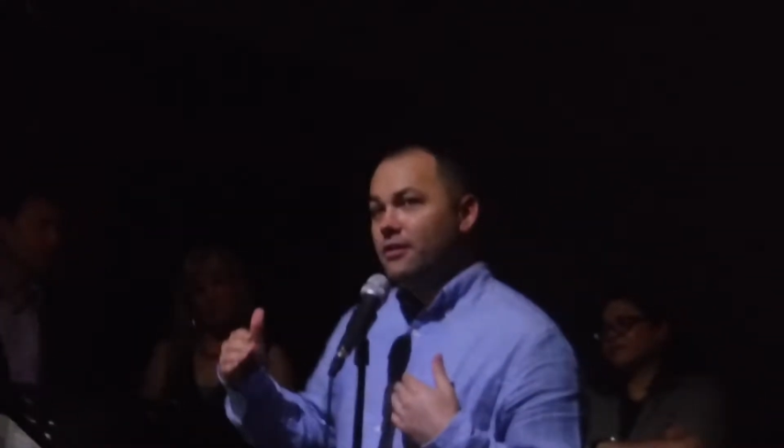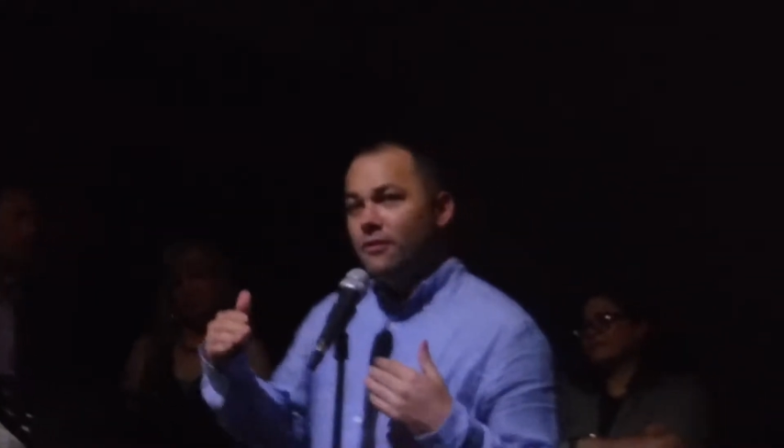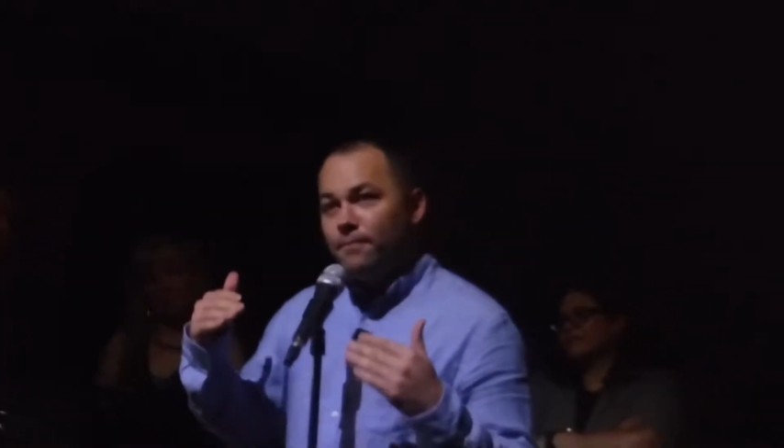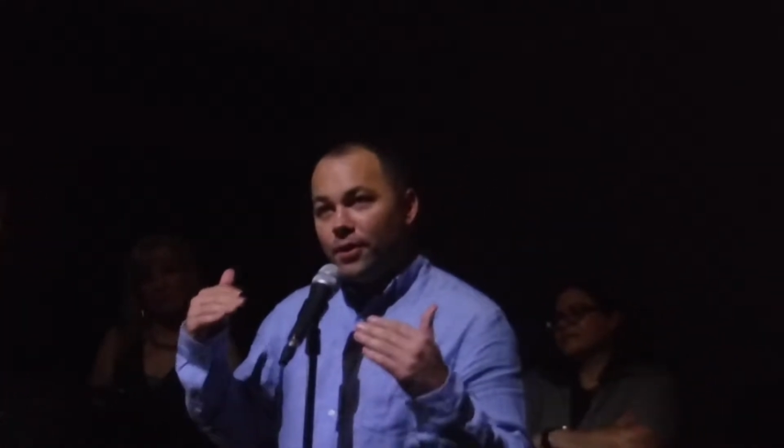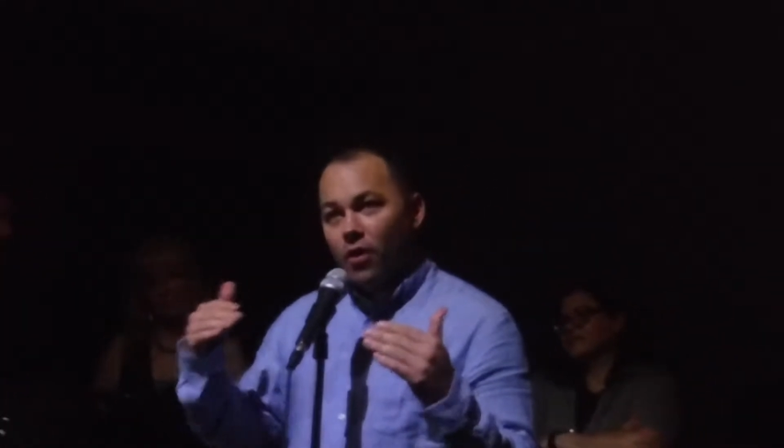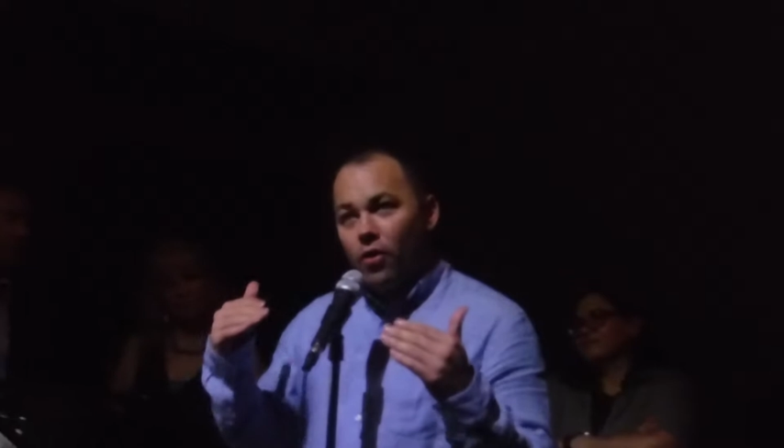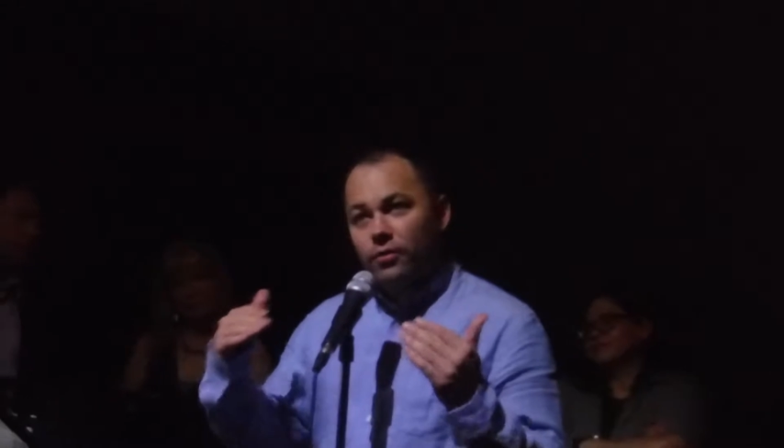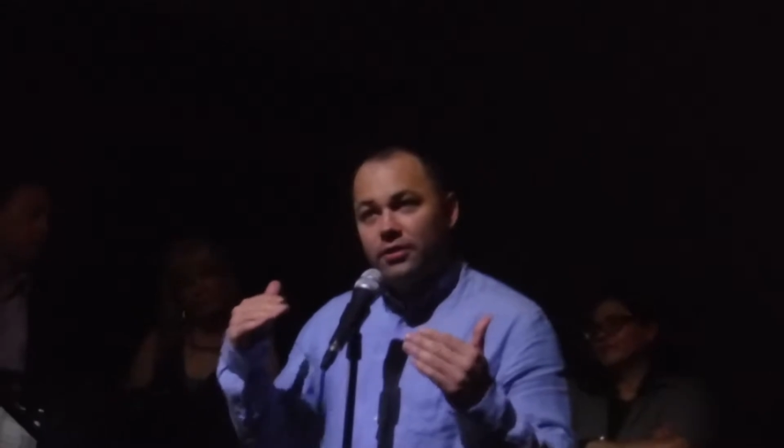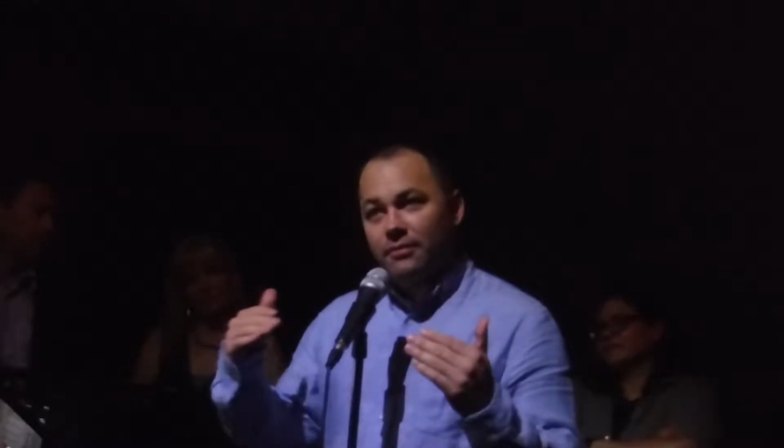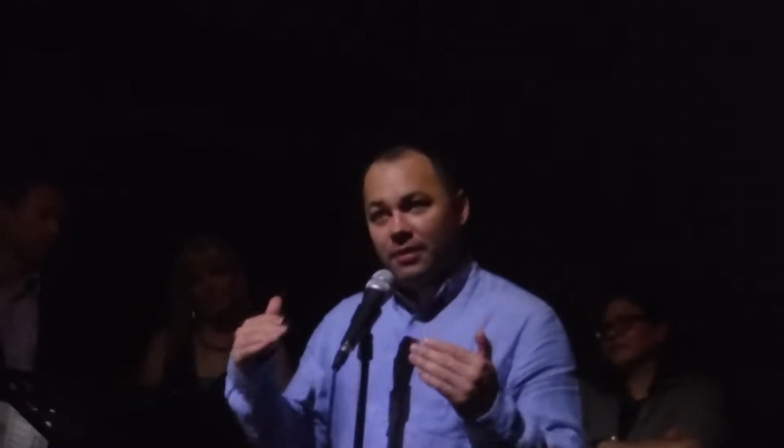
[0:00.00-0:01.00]
but
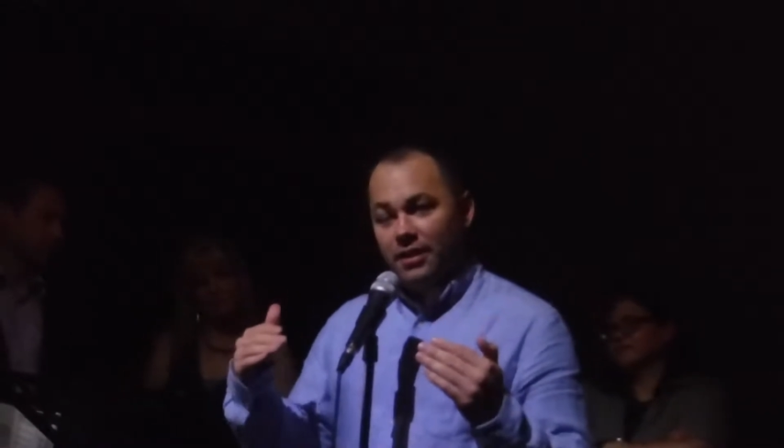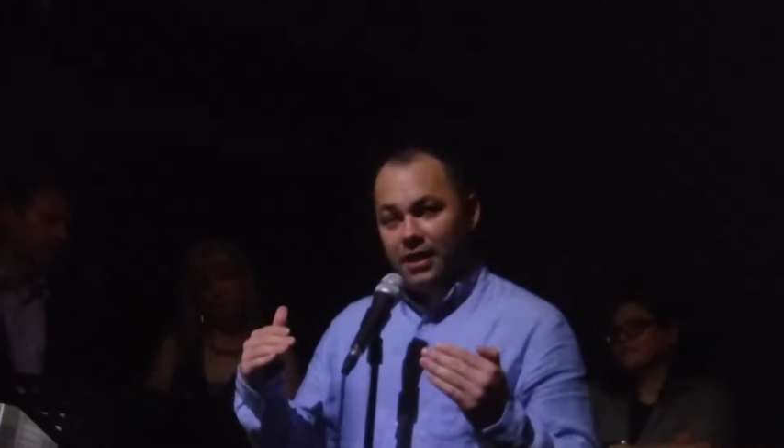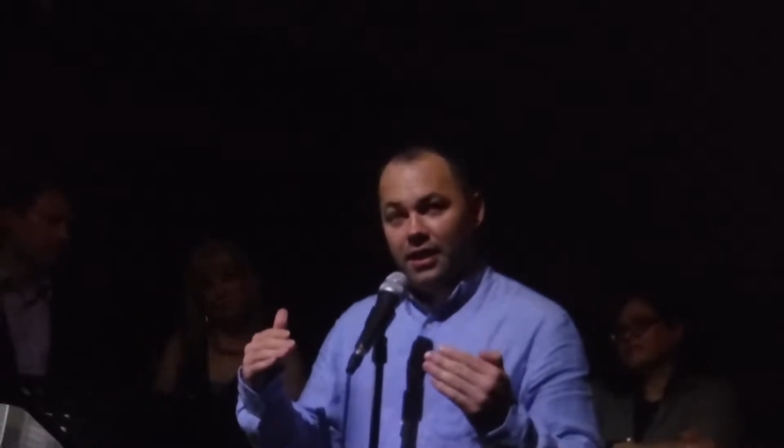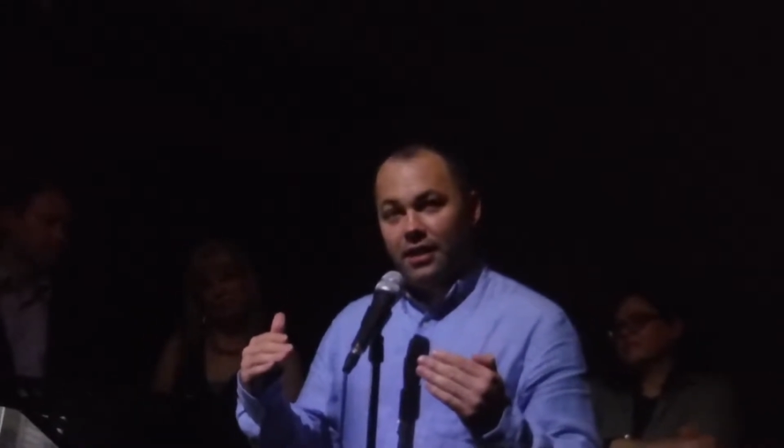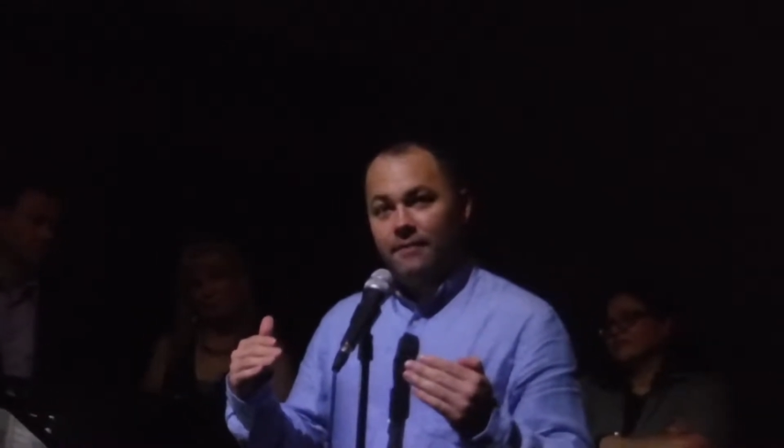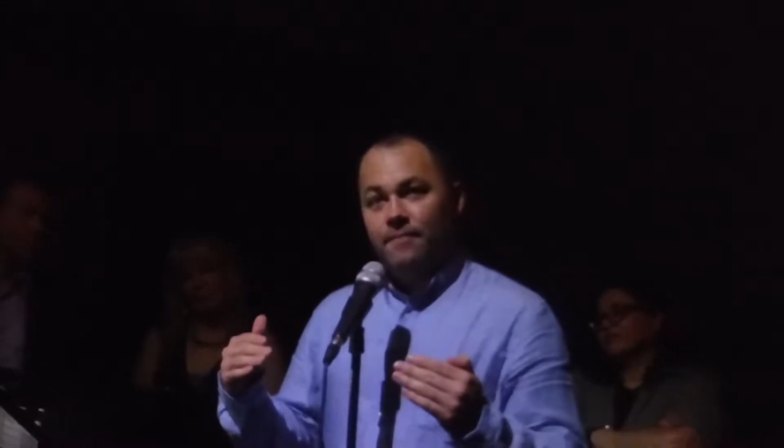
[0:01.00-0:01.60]
ultimately